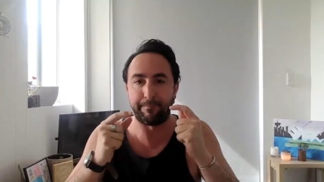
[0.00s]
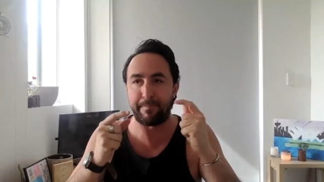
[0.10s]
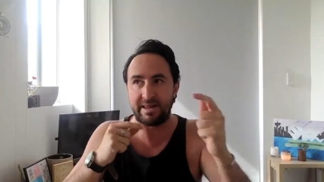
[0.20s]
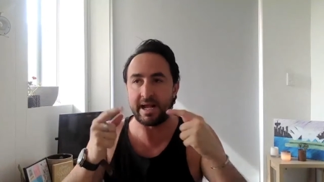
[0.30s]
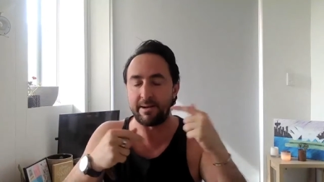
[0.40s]

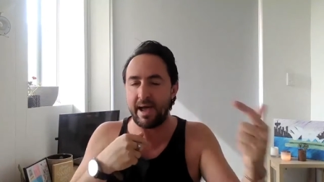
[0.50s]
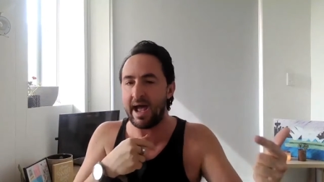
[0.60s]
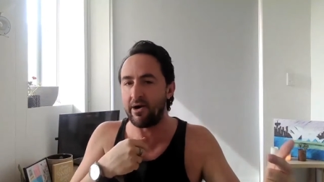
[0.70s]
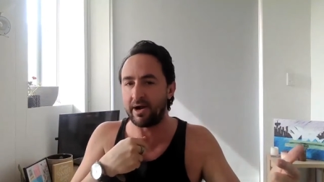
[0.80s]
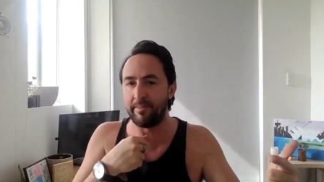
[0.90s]
But think about
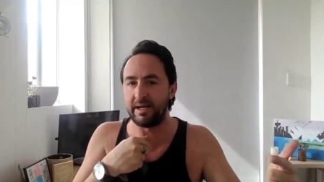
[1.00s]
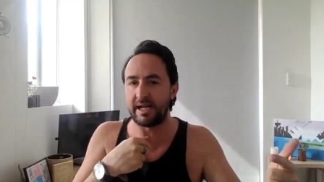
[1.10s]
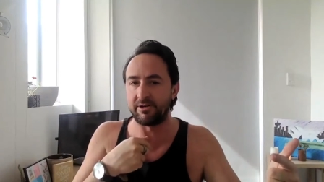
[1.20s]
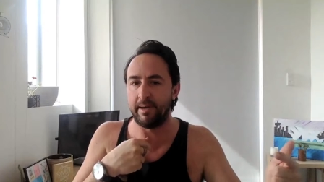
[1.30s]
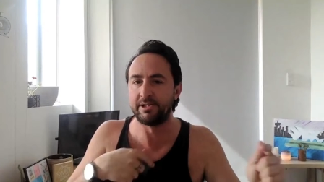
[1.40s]
how it can be
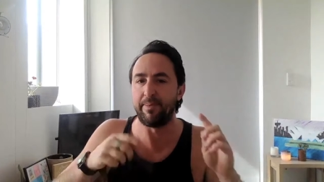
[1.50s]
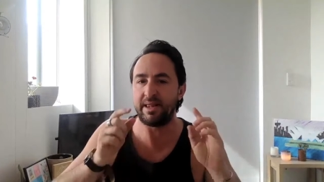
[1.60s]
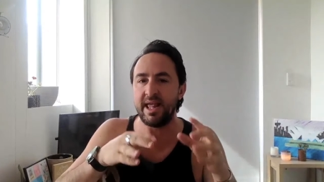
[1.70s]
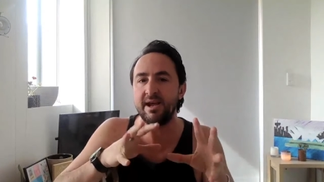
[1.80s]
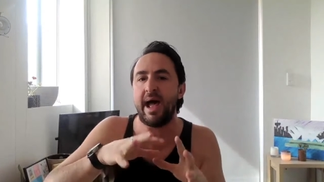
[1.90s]
detrimental,
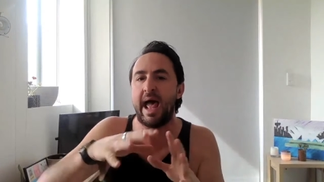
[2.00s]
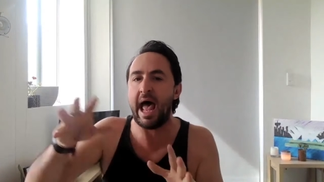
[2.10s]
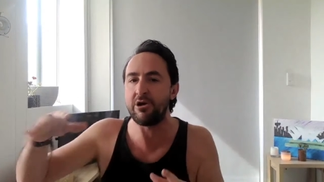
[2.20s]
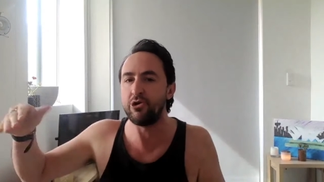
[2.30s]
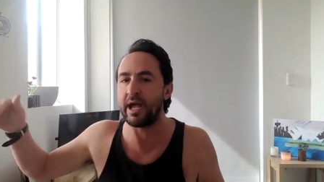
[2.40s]
but think about
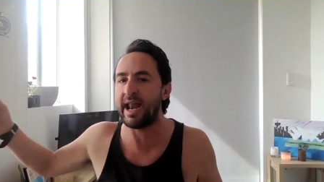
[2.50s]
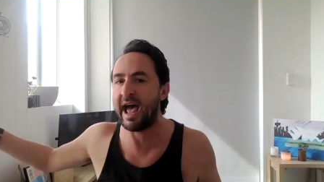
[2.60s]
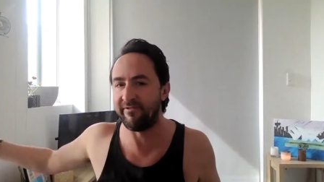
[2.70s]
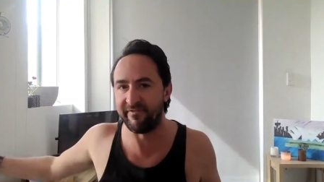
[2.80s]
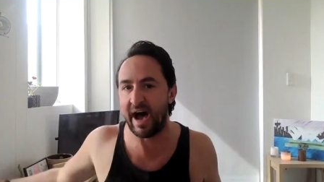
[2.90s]
how you can
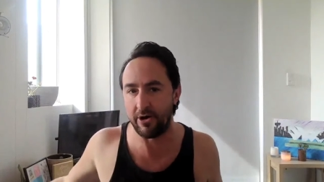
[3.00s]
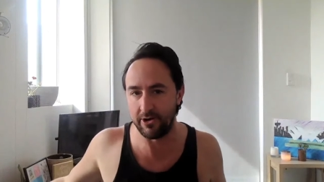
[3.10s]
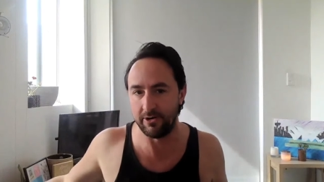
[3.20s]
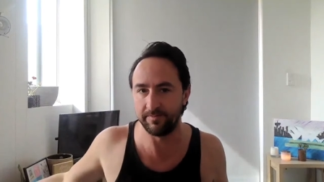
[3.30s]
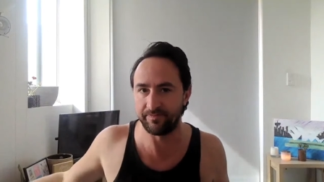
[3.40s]
add
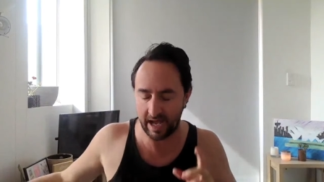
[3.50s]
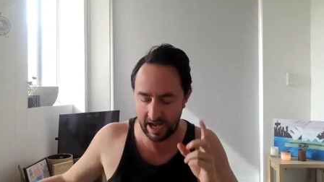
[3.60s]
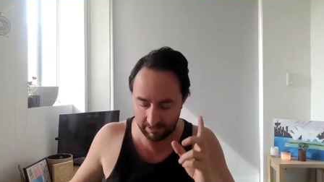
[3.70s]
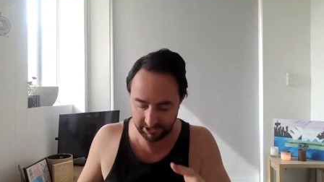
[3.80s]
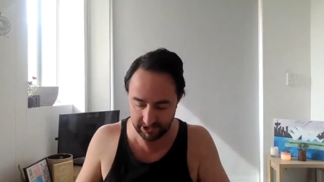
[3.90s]
value
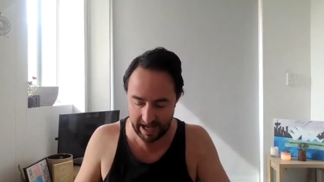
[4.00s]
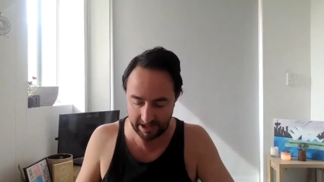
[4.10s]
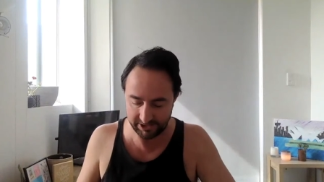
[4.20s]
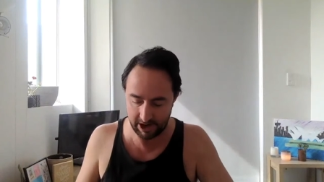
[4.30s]
to that.